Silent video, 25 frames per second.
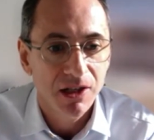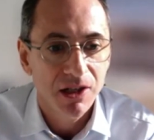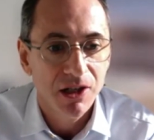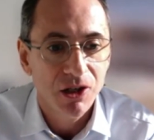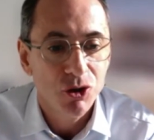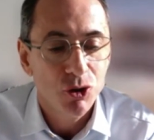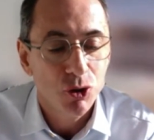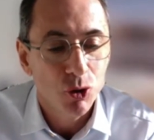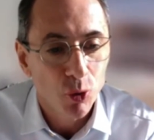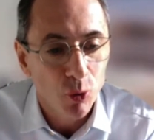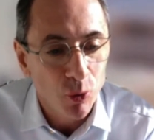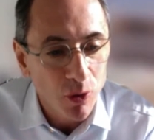
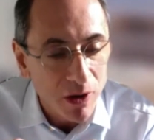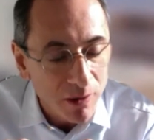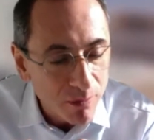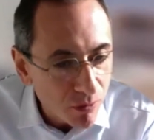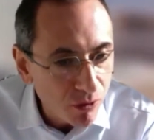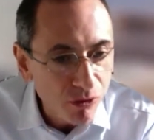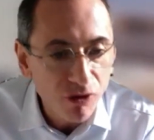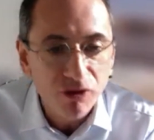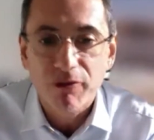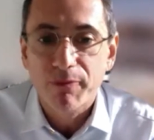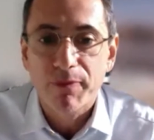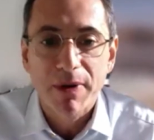to
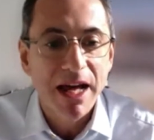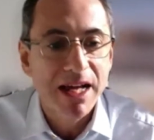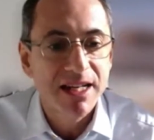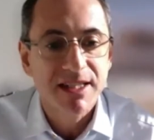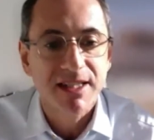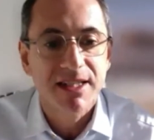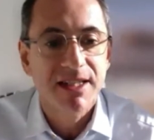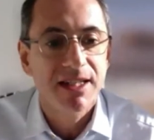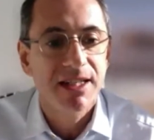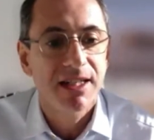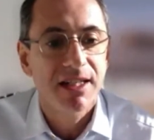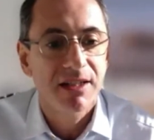remove
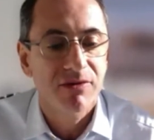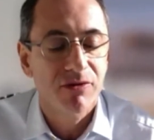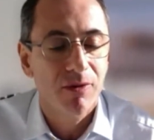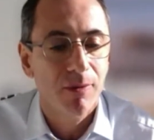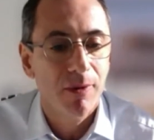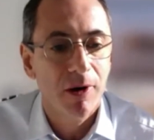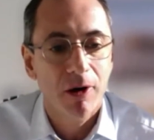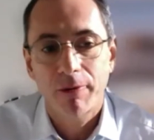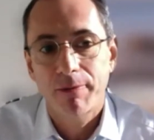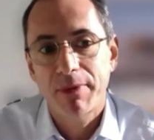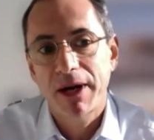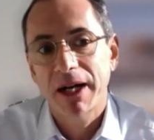plastics from
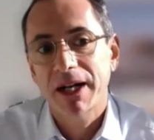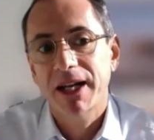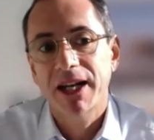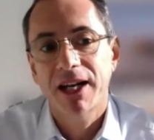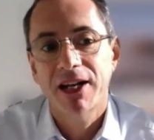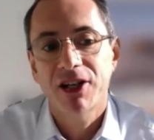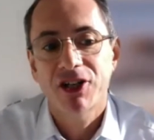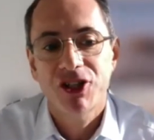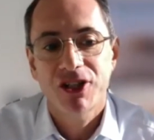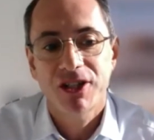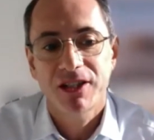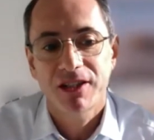our
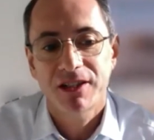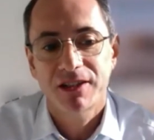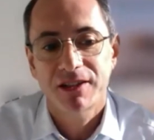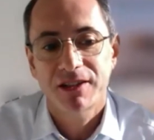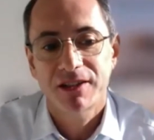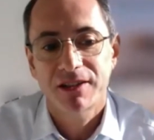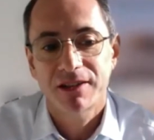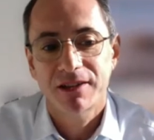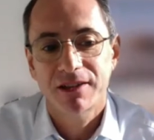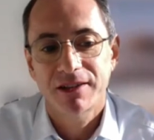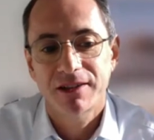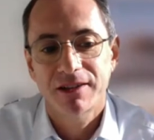packaging.
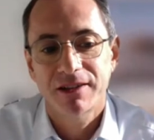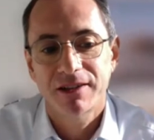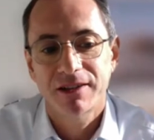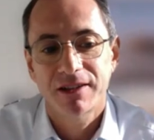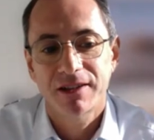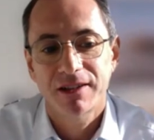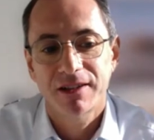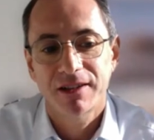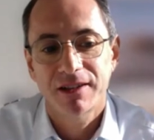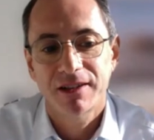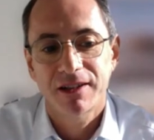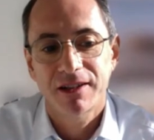
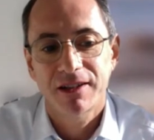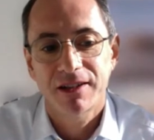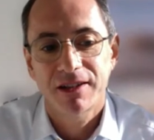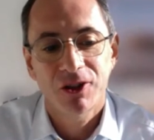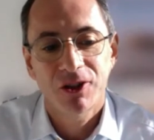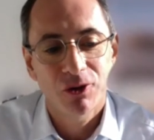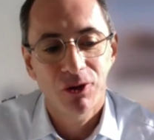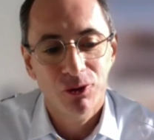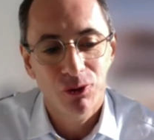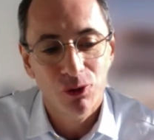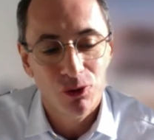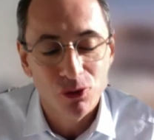
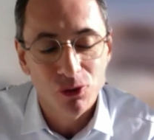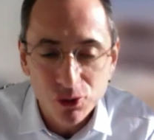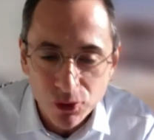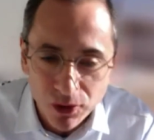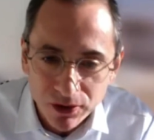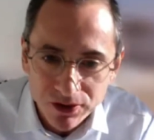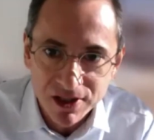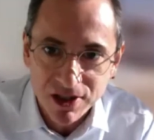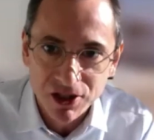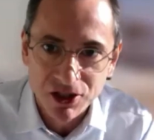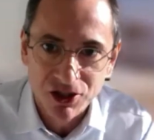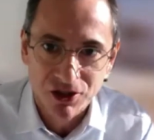To
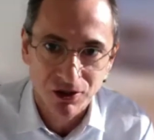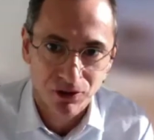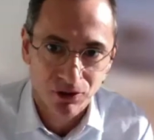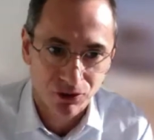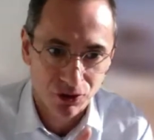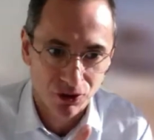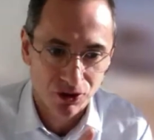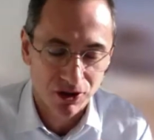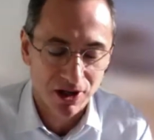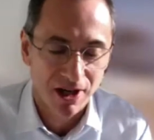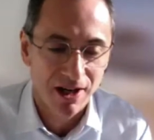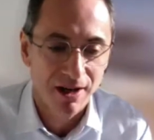transition to
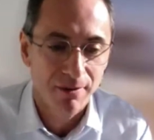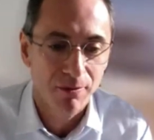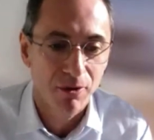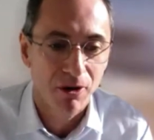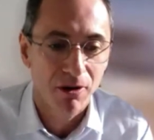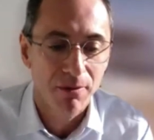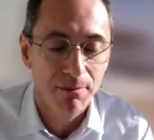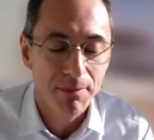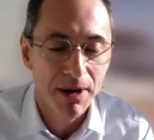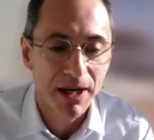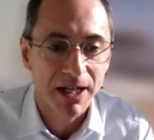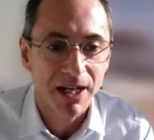sustainable
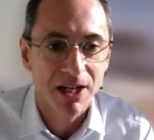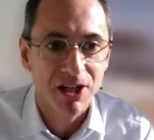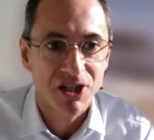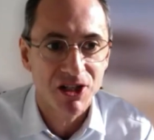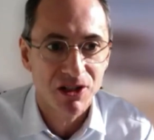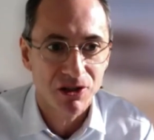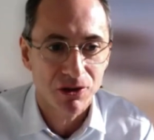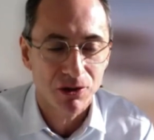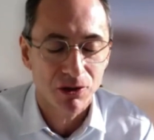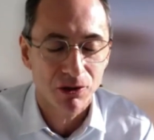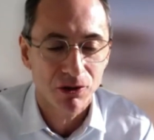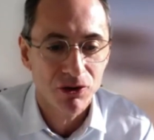packaging
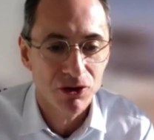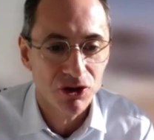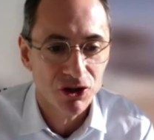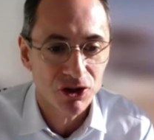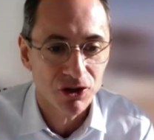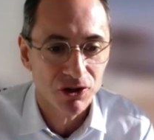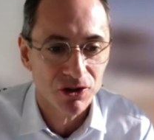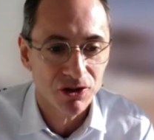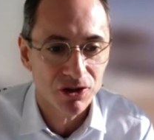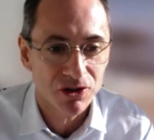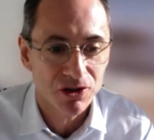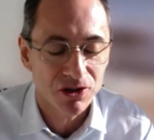
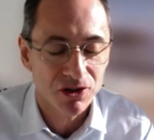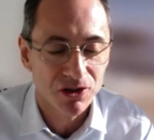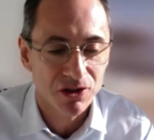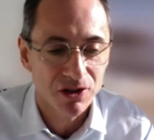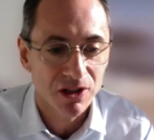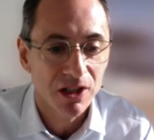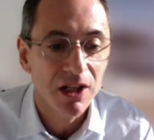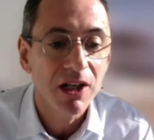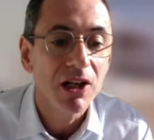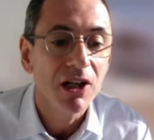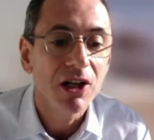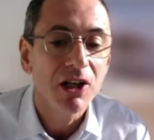solutions,
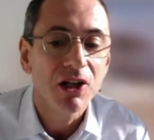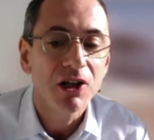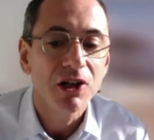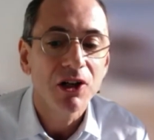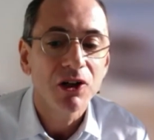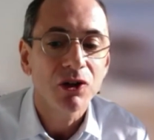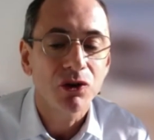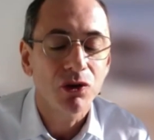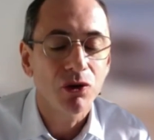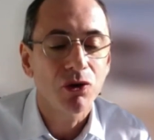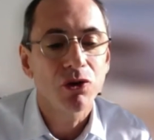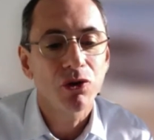
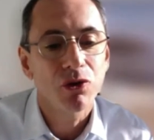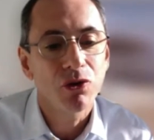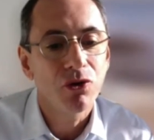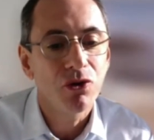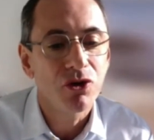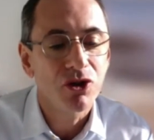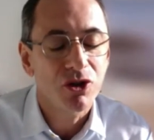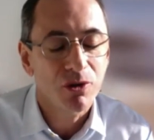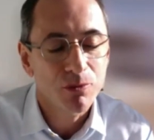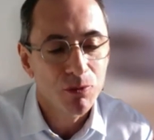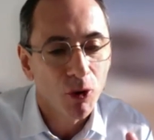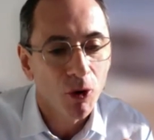to
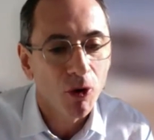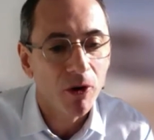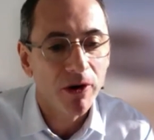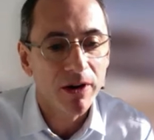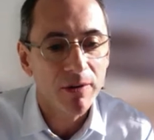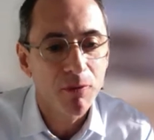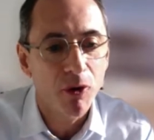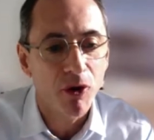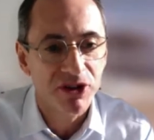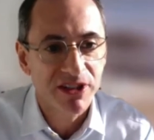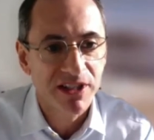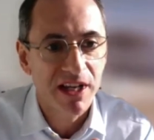use more and
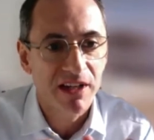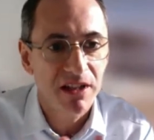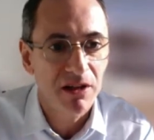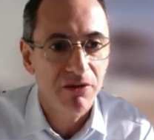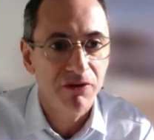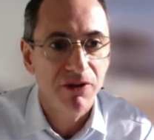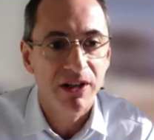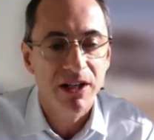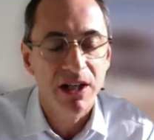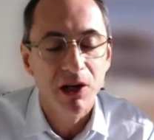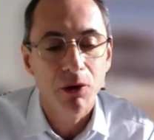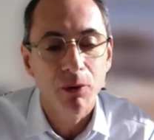more
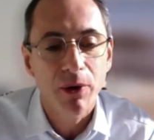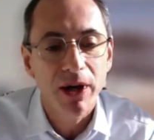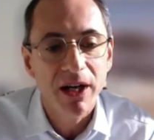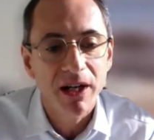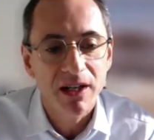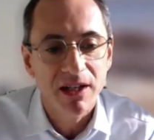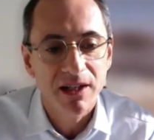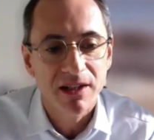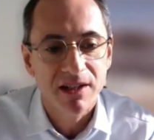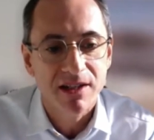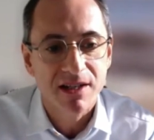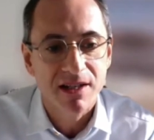certified
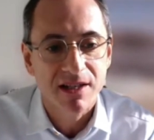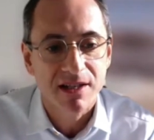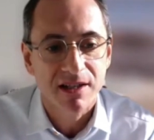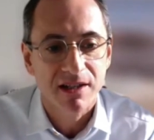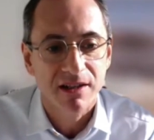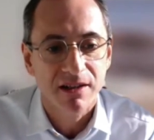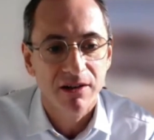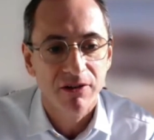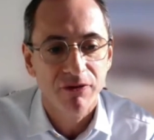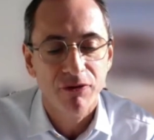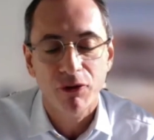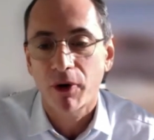ingredients.
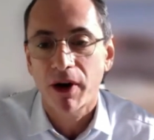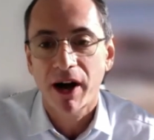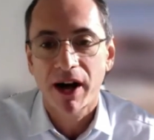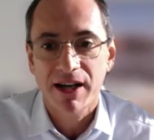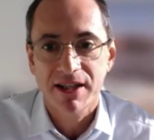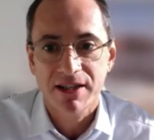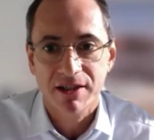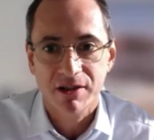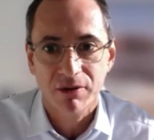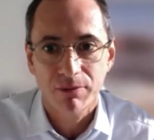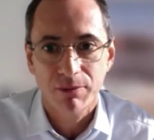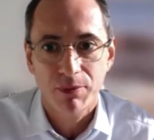For
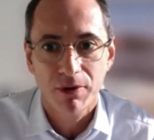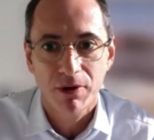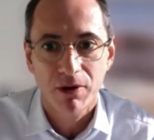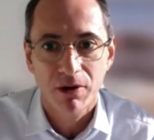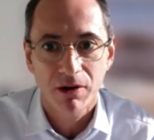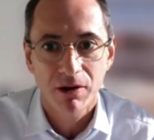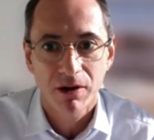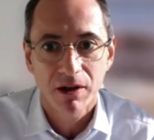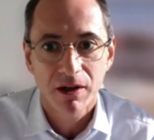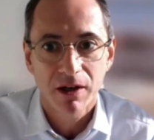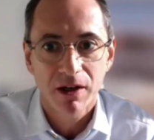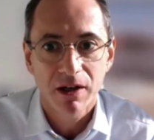
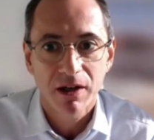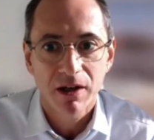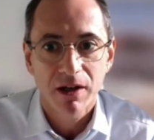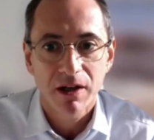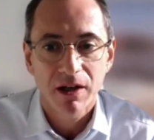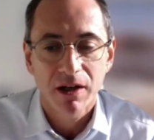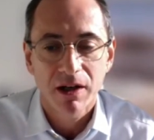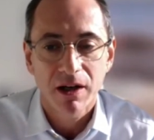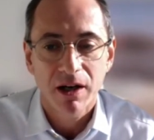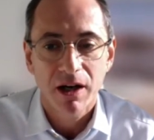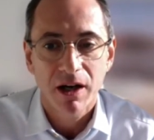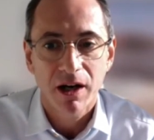example,
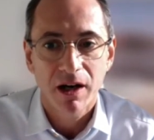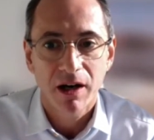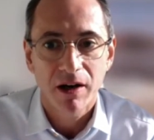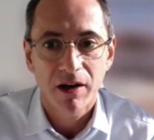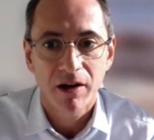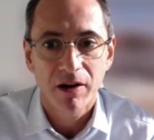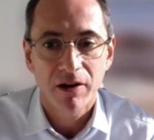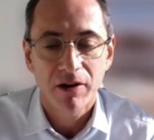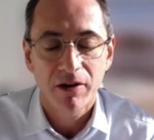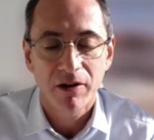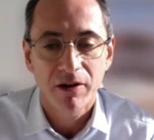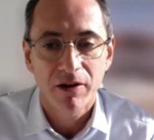
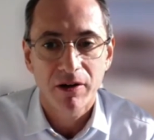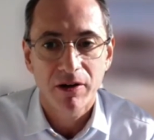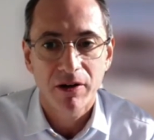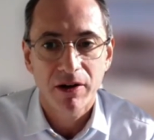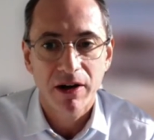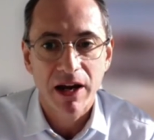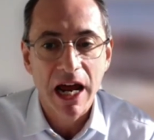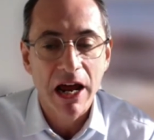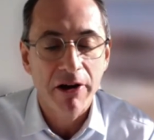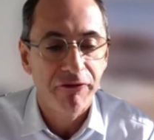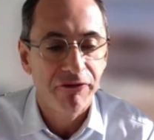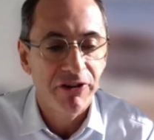
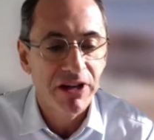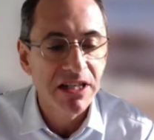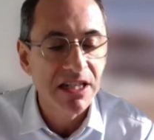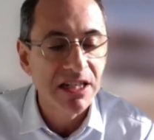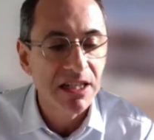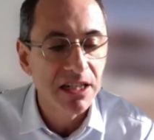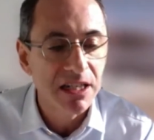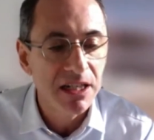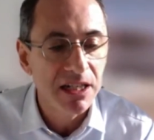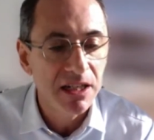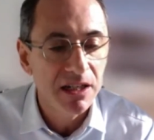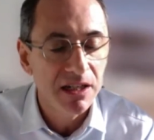
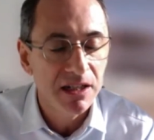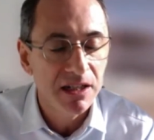FSC